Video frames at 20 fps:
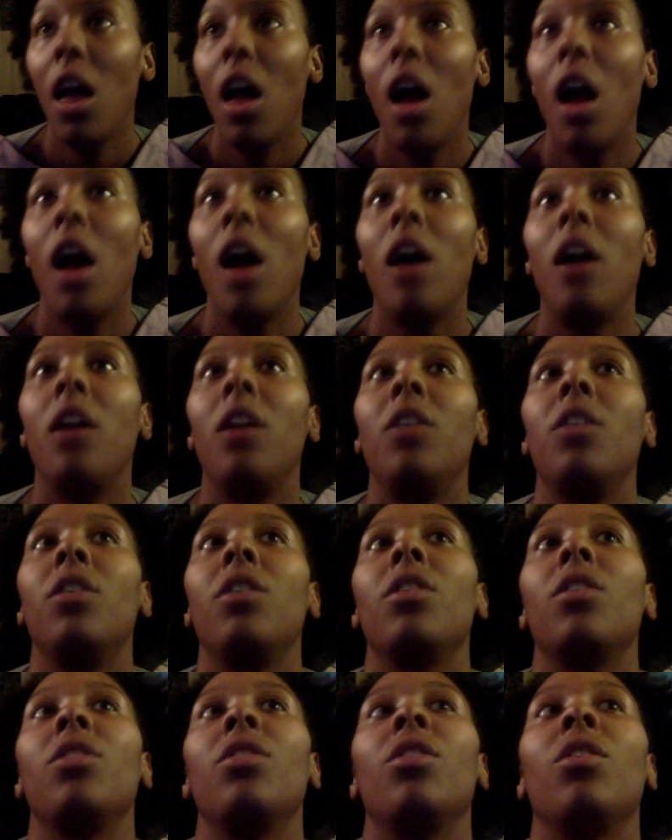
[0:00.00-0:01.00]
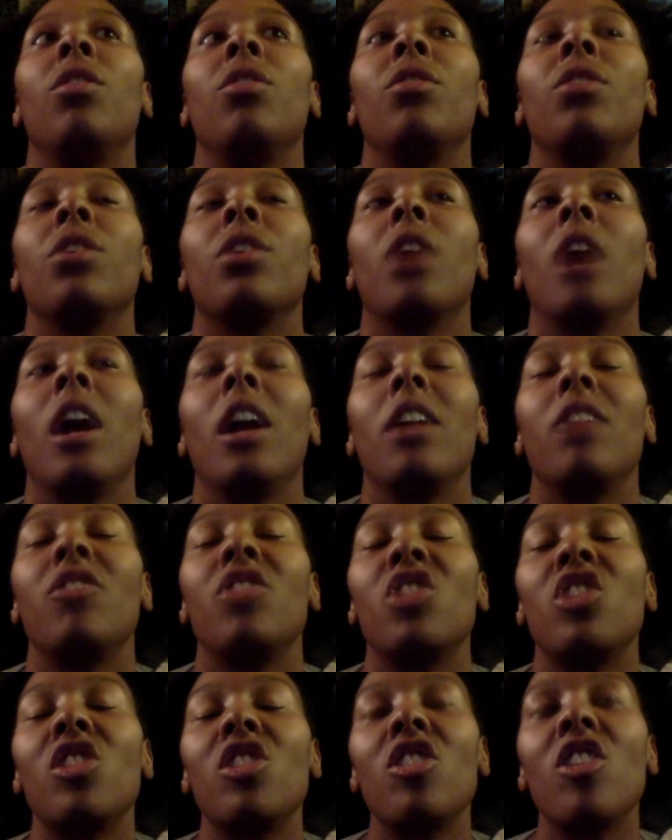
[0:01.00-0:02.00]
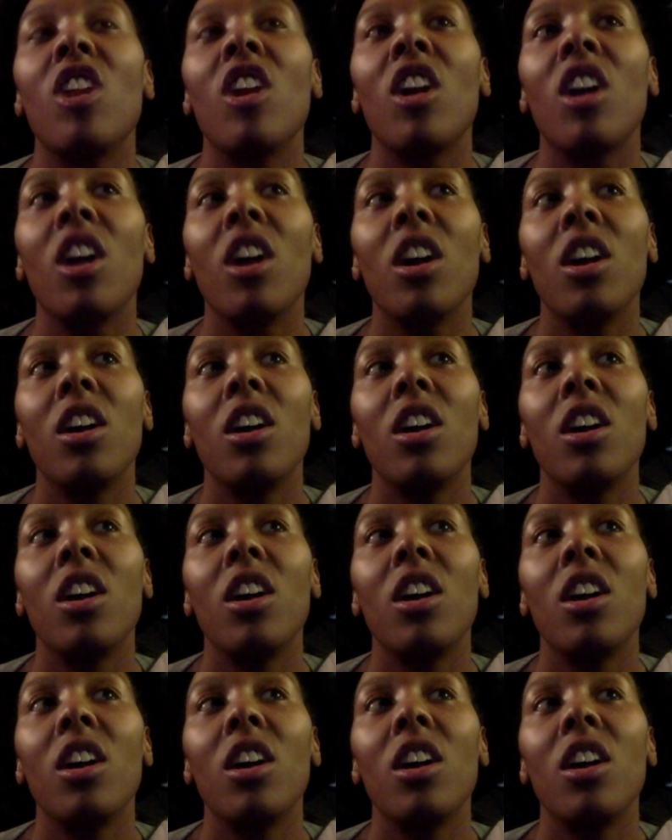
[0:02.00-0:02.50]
And, you're kind of stuck